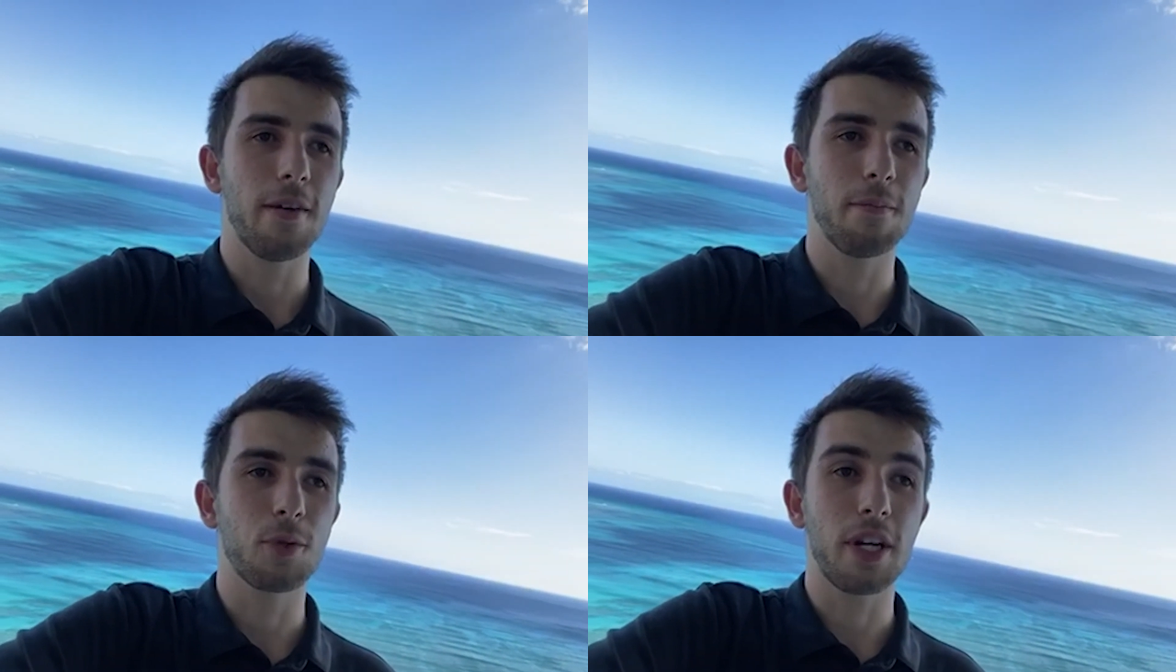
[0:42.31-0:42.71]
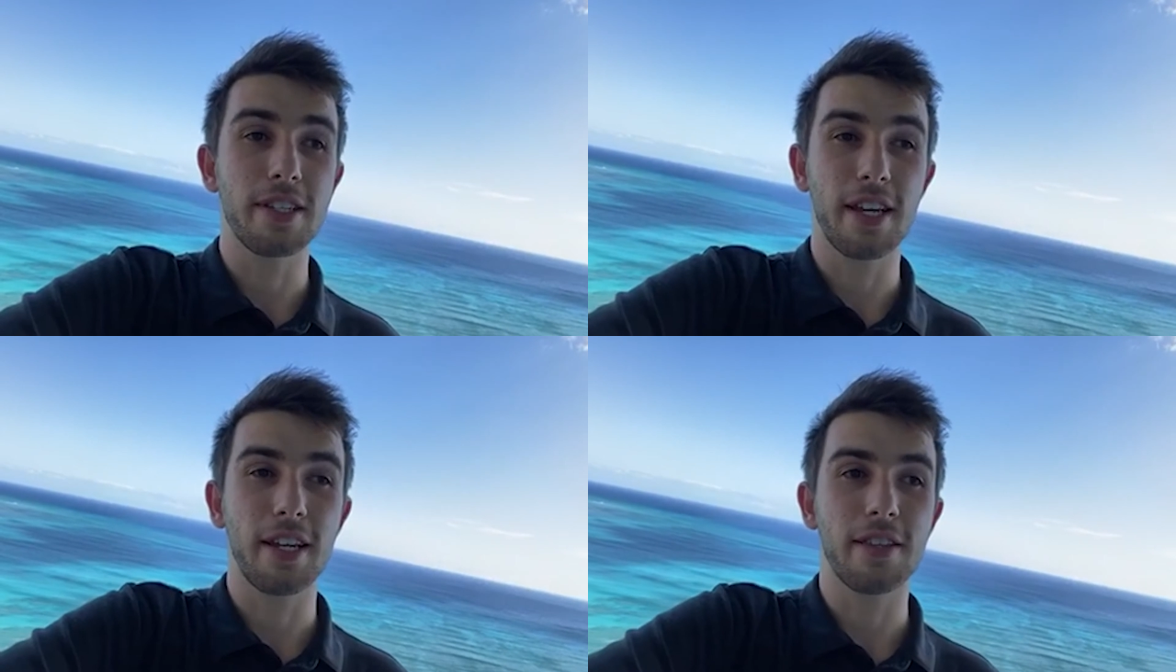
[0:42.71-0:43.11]
So I
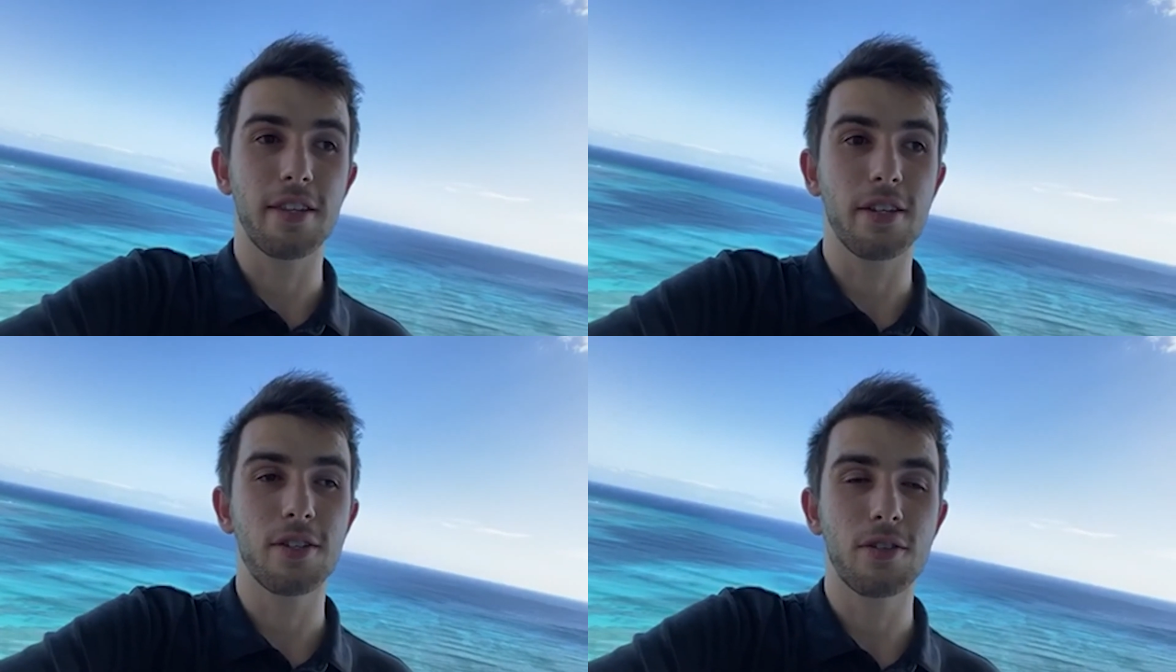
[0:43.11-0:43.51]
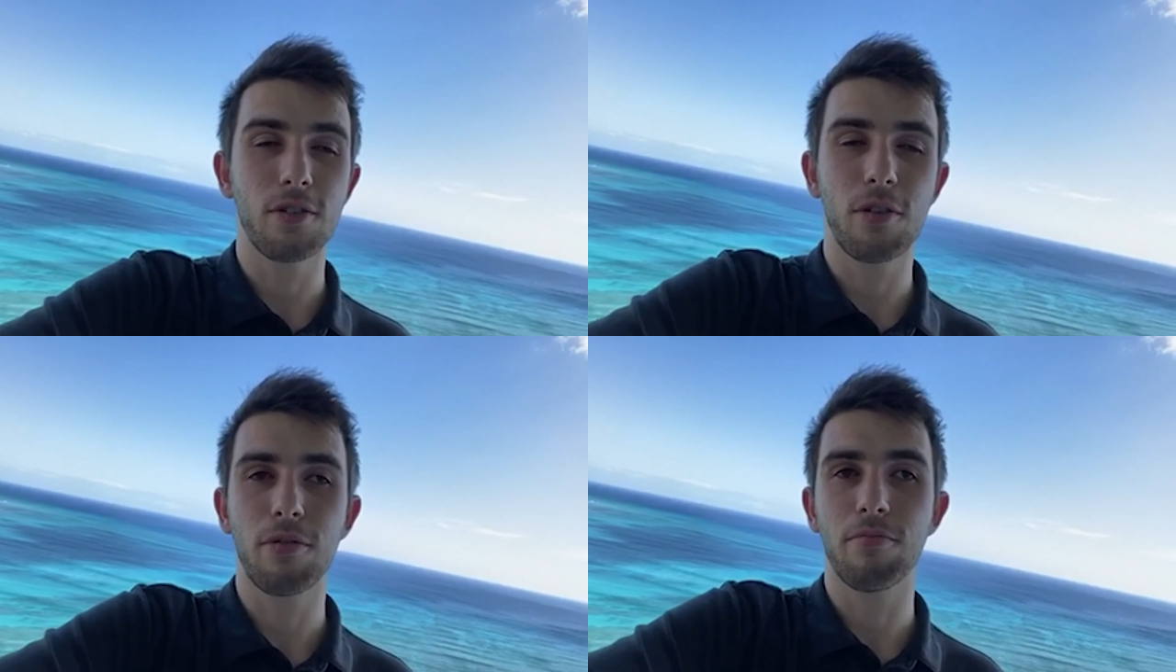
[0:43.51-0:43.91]
decided that
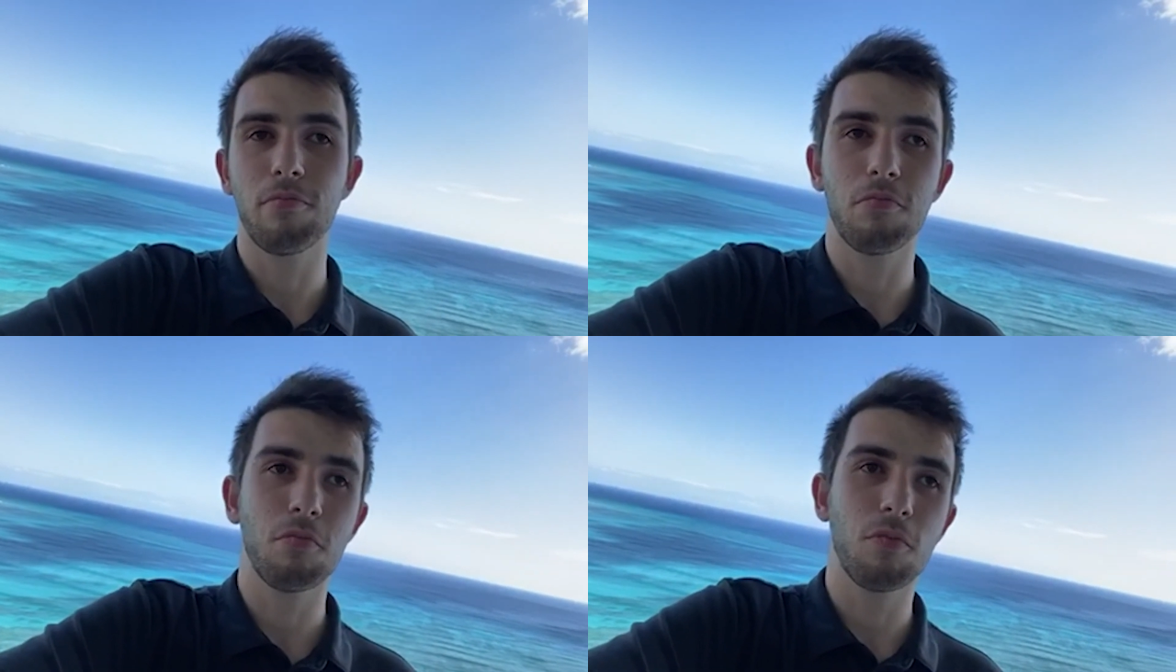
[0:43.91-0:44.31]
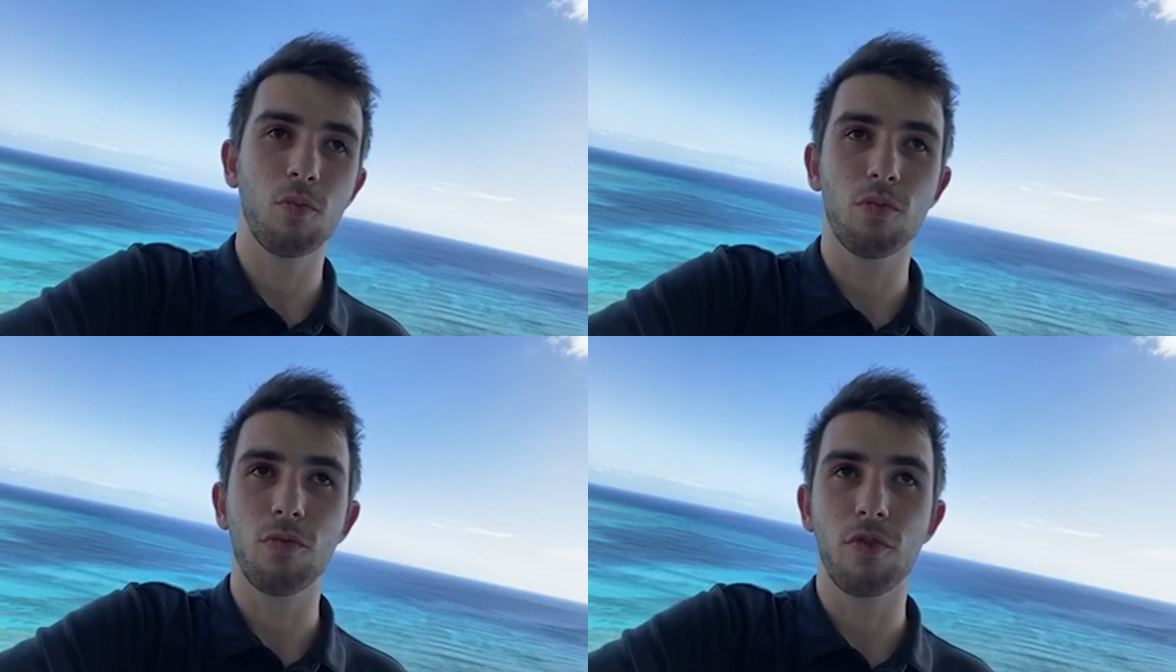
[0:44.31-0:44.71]

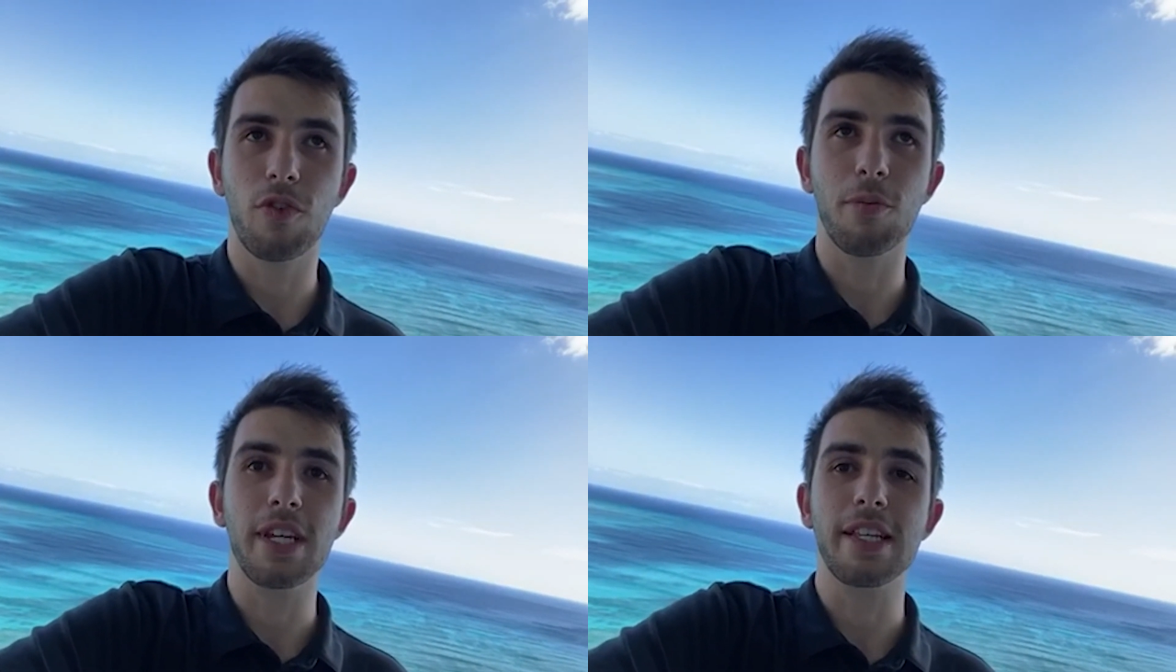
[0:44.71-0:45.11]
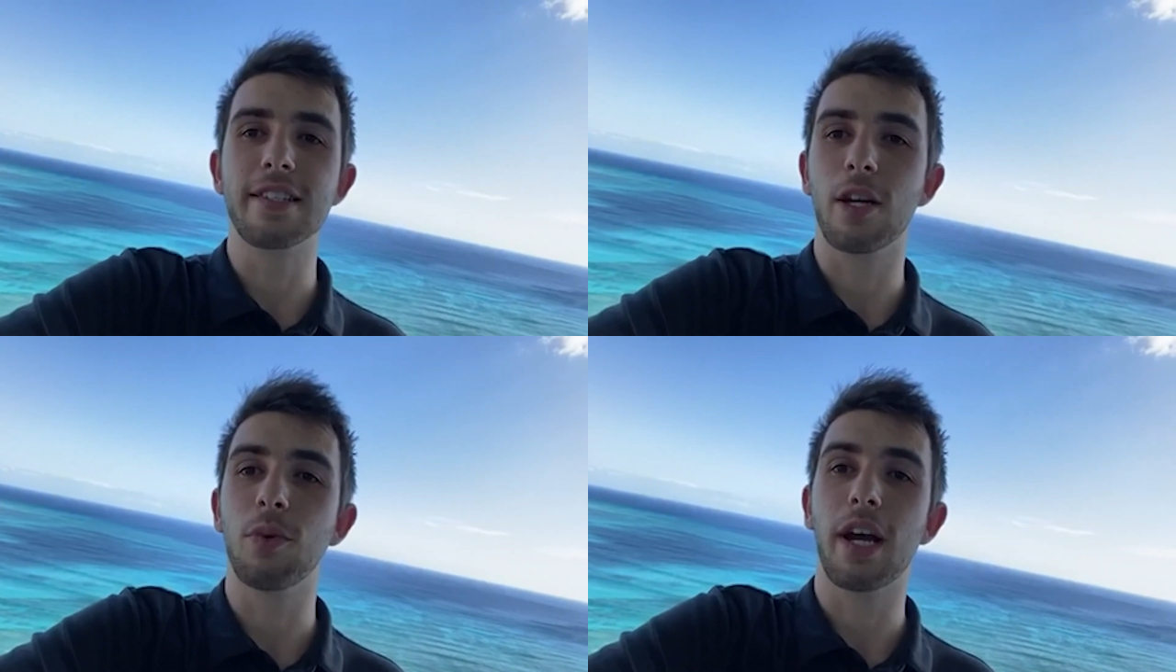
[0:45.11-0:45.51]
from the
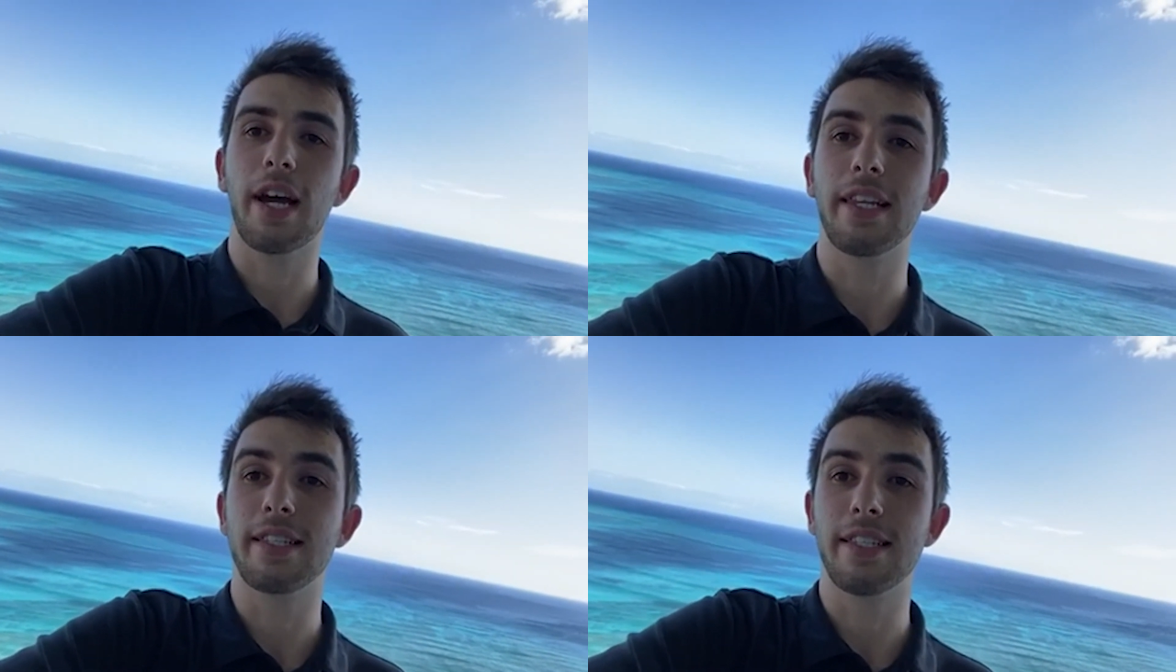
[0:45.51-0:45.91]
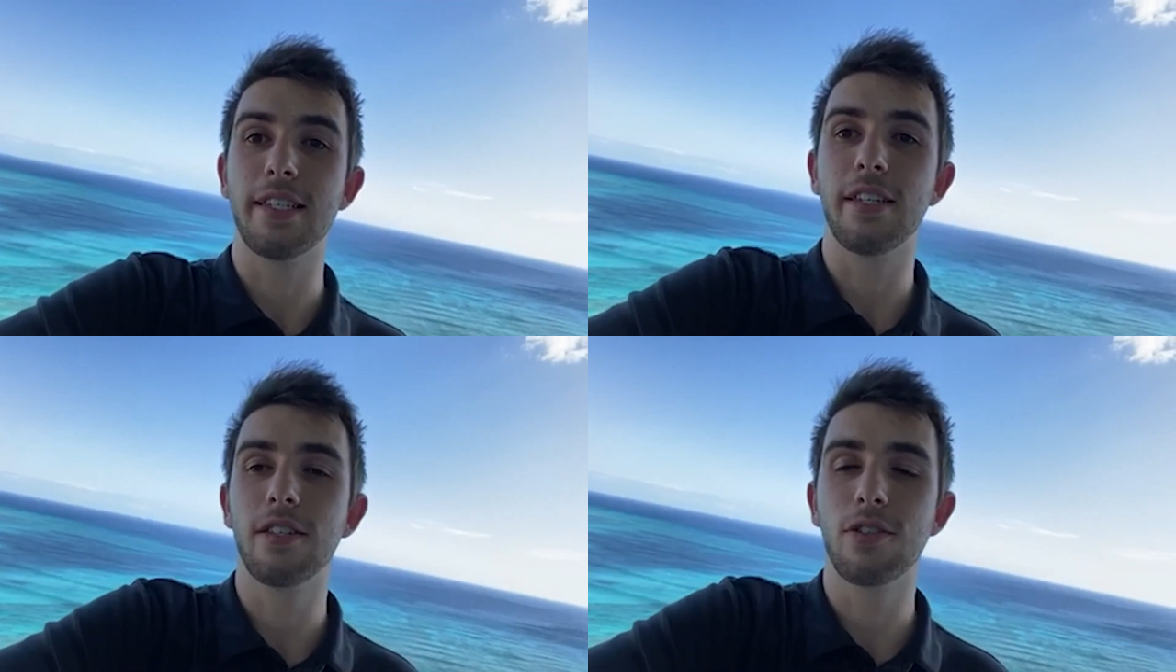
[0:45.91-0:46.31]
insight we had
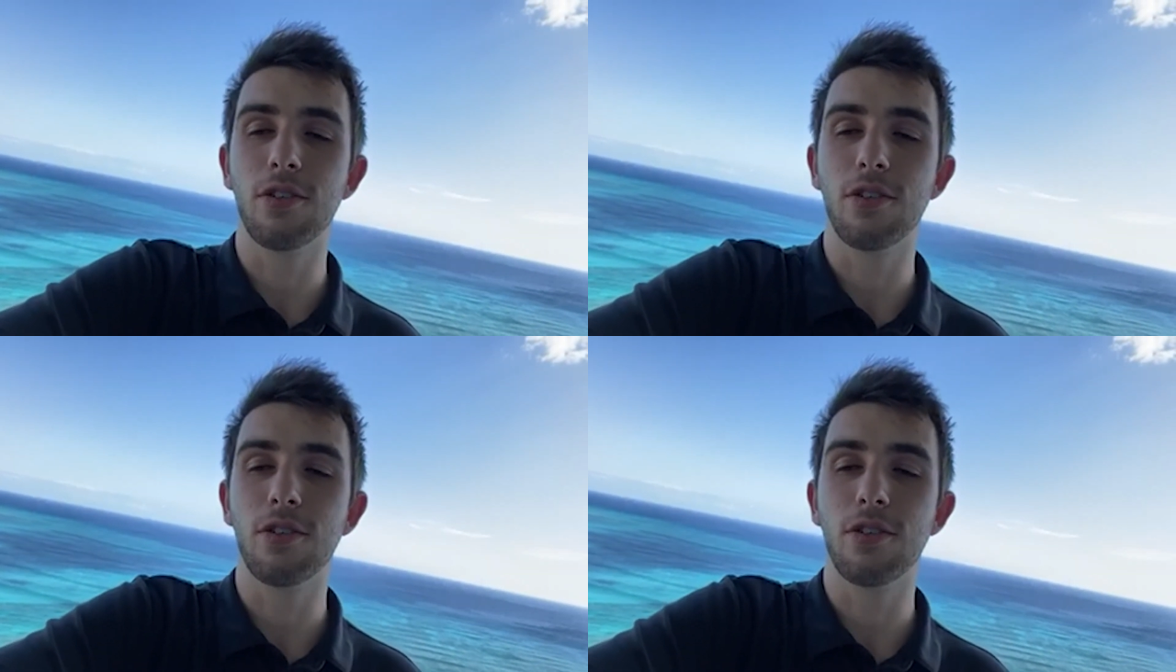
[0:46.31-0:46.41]
into